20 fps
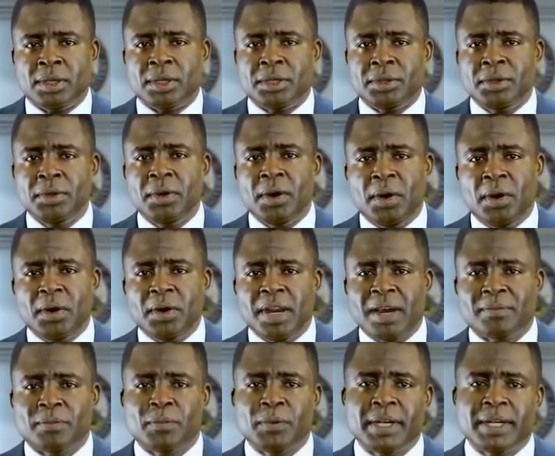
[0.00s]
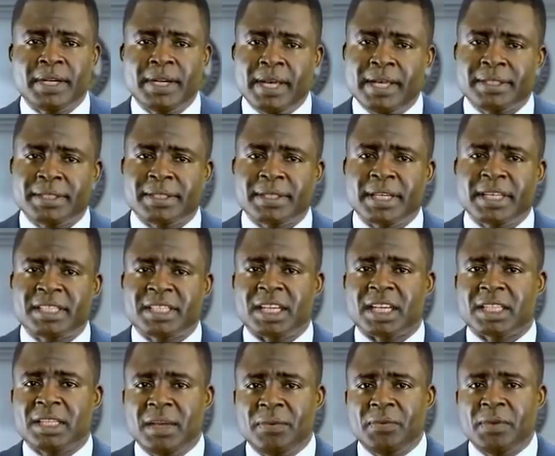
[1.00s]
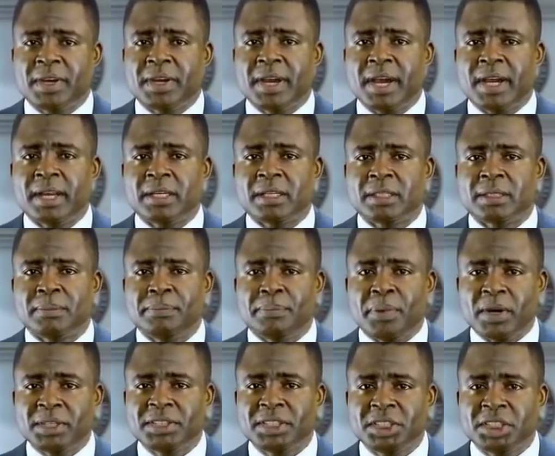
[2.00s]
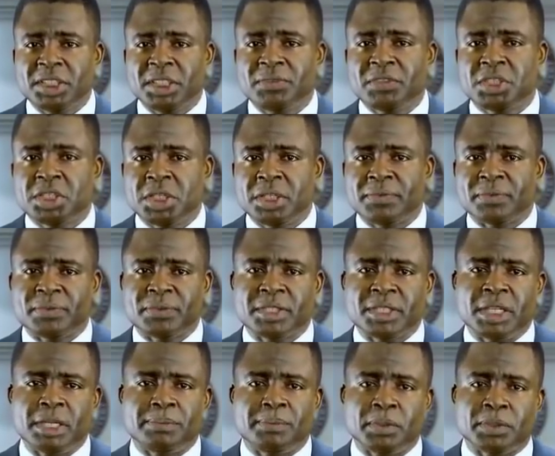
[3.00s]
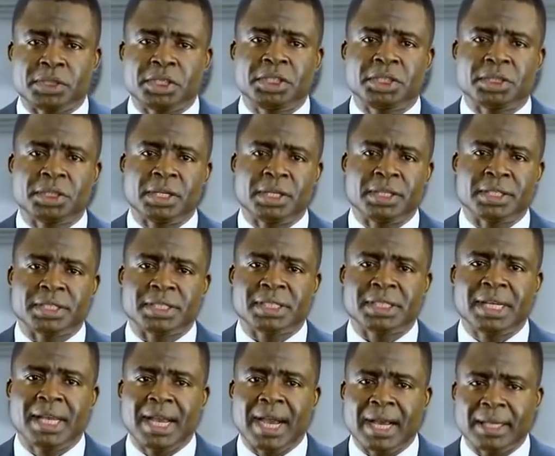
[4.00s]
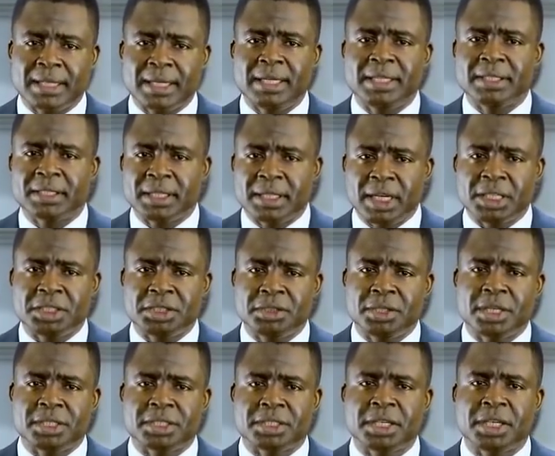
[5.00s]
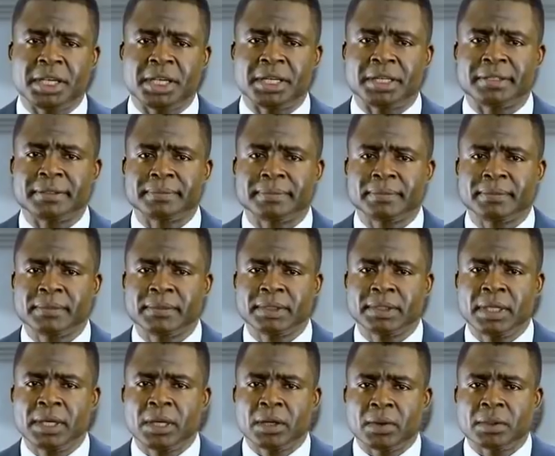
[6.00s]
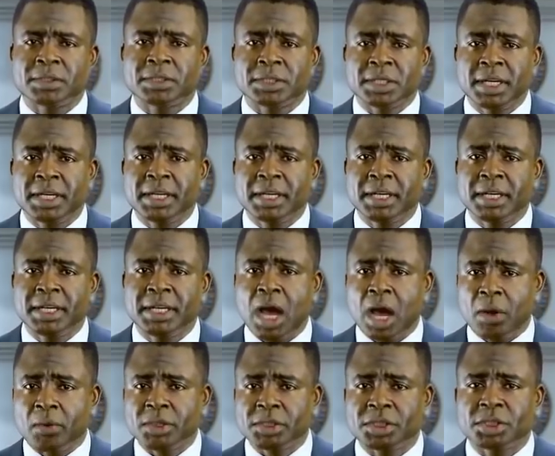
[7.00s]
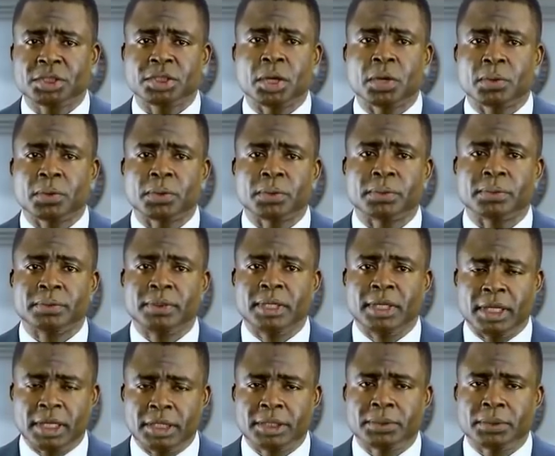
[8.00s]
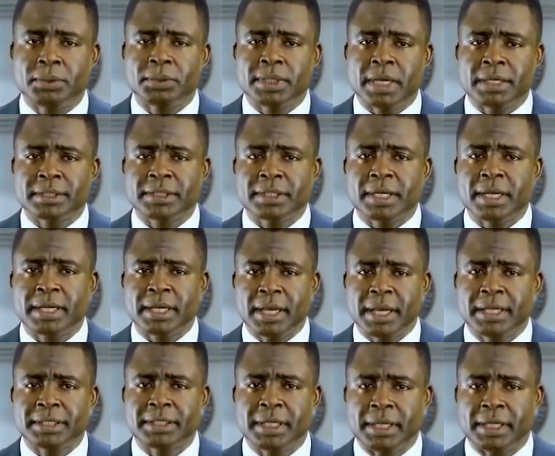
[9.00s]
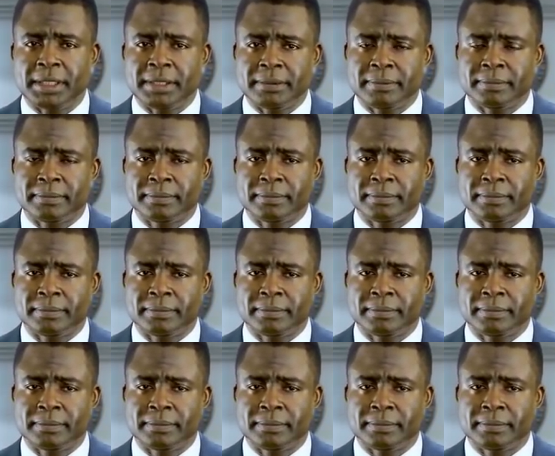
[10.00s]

You all have witnessed a significant positive shift in positions at the international scene concerning our struggle in 2018.